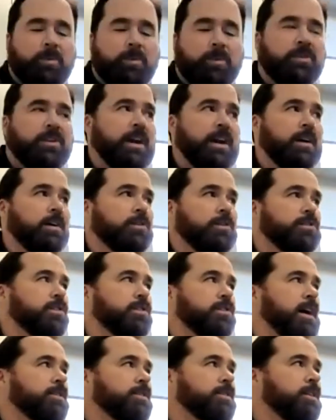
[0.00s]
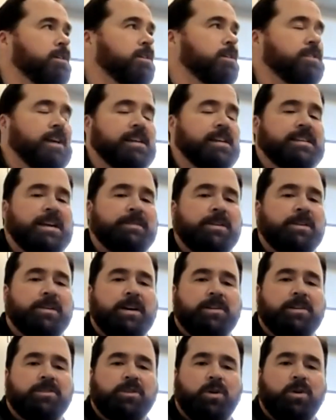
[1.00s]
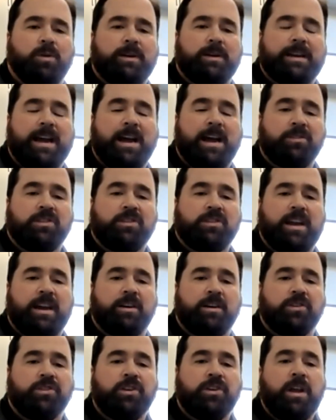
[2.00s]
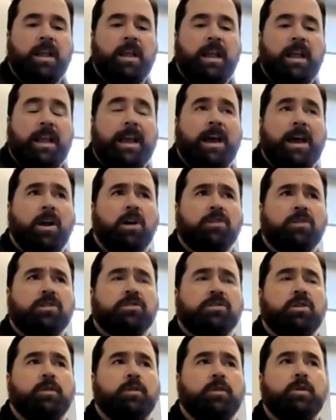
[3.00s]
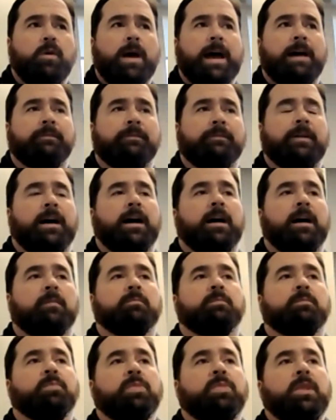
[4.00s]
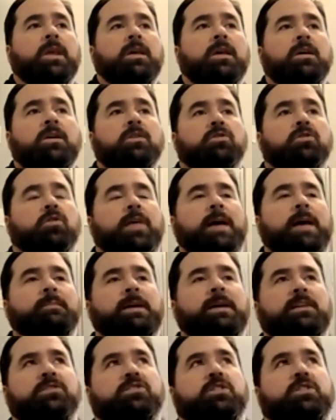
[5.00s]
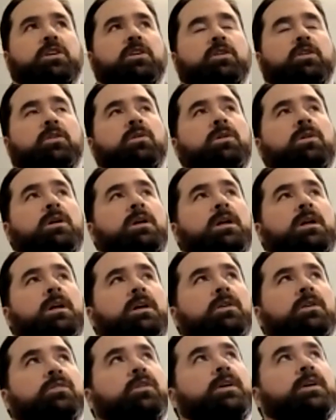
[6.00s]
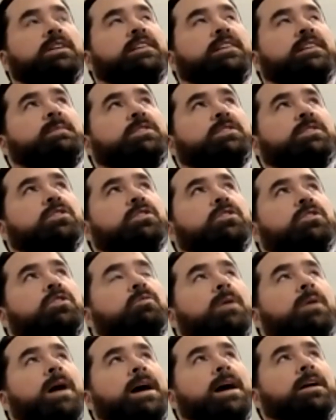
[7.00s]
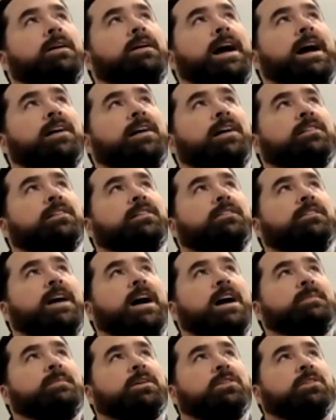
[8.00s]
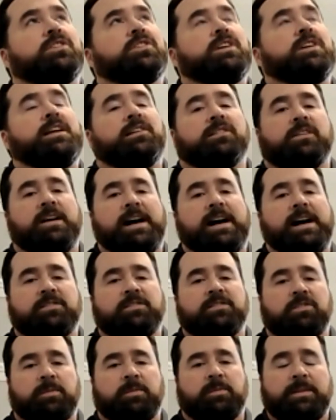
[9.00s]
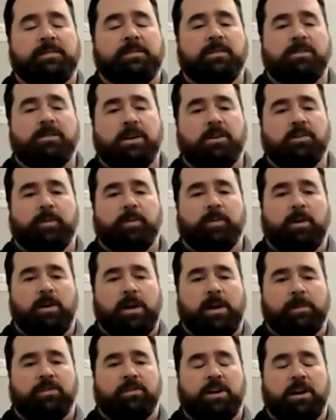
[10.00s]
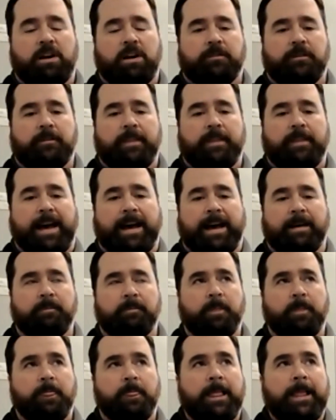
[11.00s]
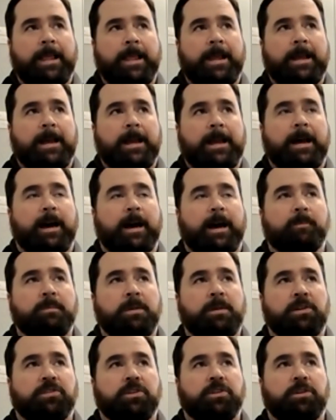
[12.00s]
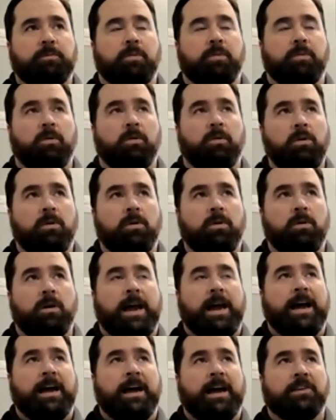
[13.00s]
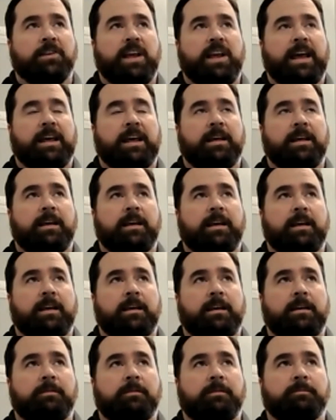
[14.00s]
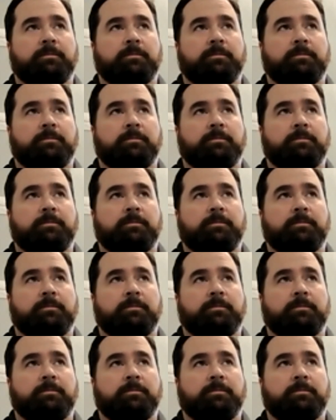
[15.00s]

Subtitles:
upstairs. On Thursday, 7th graders are going downstairs. And also, too, if you have, so that means too, so let's see, Mr. Newrider has an environmental studies class. So some 7th graders will be going upstairs for that. Mr. Brewer has a